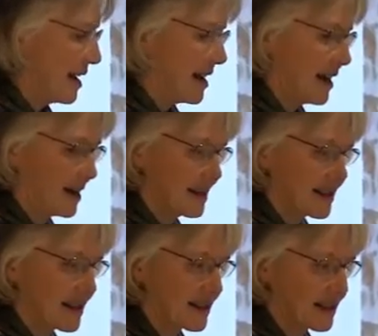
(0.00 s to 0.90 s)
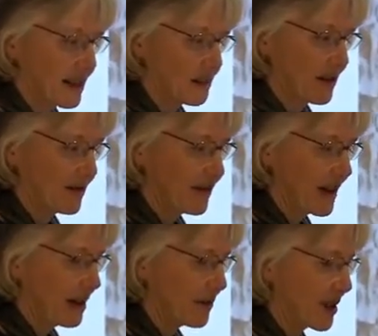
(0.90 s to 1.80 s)
And some of
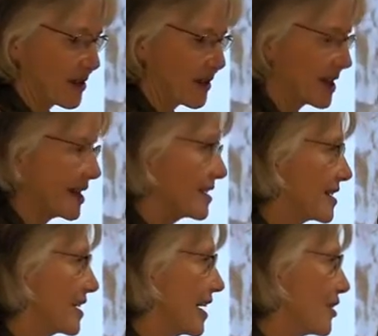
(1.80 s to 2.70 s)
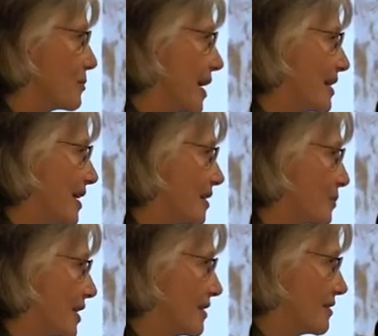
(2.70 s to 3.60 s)
what you'll see today you may not
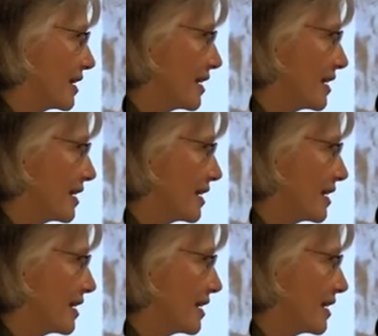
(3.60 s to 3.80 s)
be